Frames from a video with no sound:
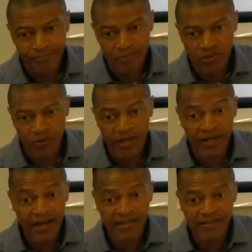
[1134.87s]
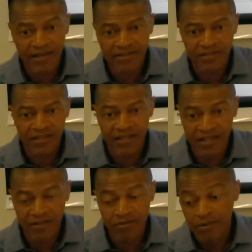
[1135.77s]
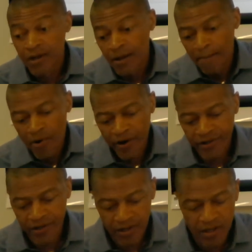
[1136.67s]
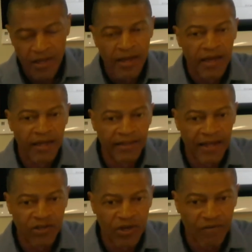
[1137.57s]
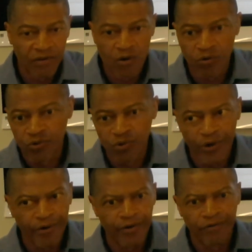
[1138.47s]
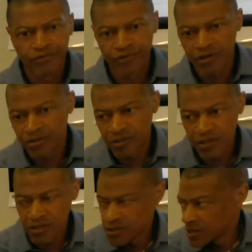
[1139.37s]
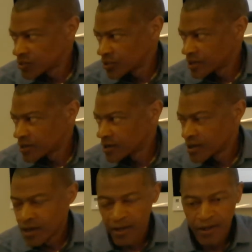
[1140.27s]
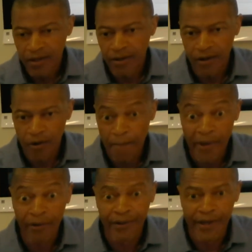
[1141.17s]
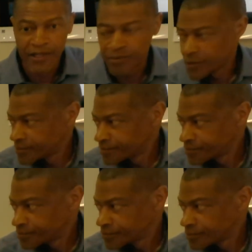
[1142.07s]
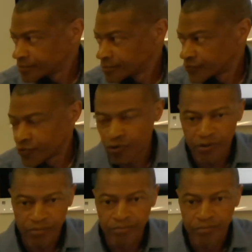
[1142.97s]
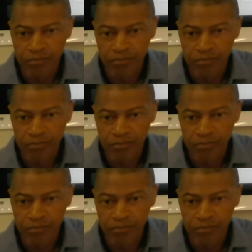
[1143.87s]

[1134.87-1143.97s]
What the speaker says: So in that context, they then marketed it, and now you have a whole new area of drug studies dealing with male enhancement for